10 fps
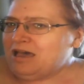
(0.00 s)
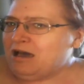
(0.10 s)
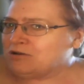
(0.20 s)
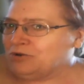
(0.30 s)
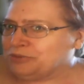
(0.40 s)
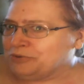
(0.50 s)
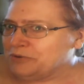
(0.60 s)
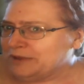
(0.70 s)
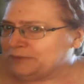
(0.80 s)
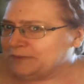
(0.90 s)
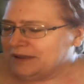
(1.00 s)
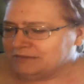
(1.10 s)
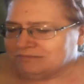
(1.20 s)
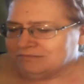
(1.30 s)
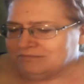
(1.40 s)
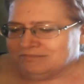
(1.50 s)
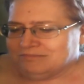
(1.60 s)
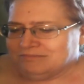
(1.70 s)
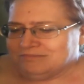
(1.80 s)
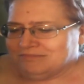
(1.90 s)
I'll go through each one.
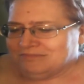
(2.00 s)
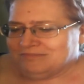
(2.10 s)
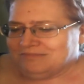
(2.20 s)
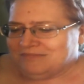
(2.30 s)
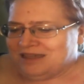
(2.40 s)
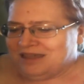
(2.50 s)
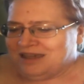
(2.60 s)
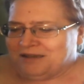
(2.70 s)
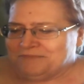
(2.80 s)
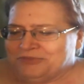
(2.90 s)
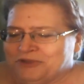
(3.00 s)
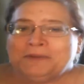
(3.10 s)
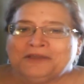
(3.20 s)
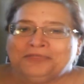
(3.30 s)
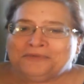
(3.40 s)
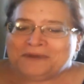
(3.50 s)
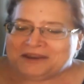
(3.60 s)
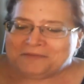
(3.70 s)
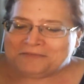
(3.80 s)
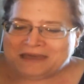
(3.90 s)
There'll be a
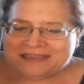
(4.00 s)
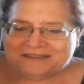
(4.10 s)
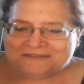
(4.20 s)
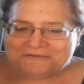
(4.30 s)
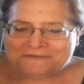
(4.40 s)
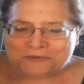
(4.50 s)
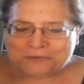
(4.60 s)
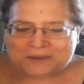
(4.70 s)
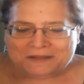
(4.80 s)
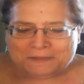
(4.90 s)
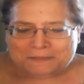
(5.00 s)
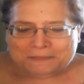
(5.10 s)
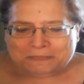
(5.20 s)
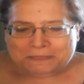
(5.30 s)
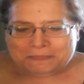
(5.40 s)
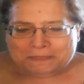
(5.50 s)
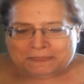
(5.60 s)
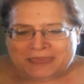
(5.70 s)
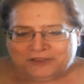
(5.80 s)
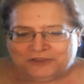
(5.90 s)
thread on my Ravelry
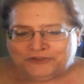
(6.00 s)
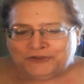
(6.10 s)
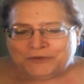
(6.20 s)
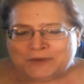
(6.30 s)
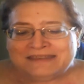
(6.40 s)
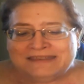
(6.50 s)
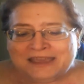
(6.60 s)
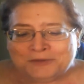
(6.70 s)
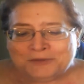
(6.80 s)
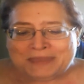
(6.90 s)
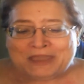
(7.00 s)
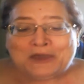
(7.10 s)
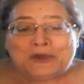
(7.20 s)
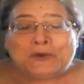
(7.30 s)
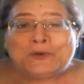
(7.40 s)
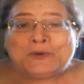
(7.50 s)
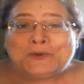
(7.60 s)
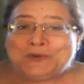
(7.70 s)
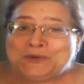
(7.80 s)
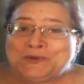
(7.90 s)
page too, and tell me
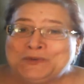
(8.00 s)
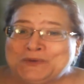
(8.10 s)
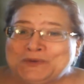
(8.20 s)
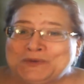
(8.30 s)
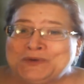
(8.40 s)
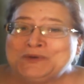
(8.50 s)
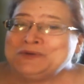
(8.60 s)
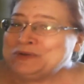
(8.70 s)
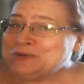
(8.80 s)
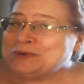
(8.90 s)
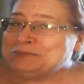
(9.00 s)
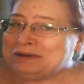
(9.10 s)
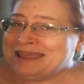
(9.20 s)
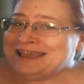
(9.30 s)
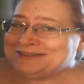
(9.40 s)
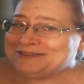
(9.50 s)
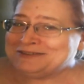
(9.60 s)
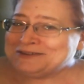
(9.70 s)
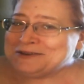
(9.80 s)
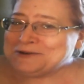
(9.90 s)
who you would bless
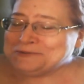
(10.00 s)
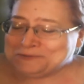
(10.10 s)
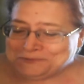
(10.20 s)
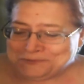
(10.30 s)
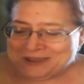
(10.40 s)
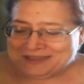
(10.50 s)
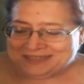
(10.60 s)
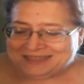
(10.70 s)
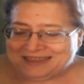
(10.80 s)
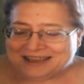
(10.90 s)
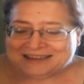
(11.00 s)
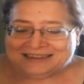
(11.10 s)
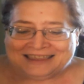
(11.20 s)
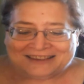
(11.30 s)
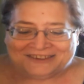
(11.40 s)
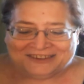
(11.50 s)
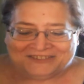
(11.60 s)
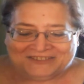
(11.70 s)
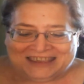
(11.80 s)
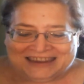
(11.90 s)
with a collection
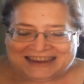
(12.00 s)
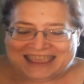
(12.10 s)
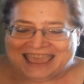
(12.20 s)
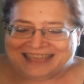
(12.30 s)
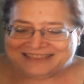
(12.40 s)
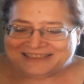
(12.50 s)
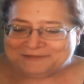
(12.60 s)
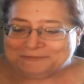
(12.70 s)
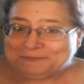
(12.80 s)
of kitty cats.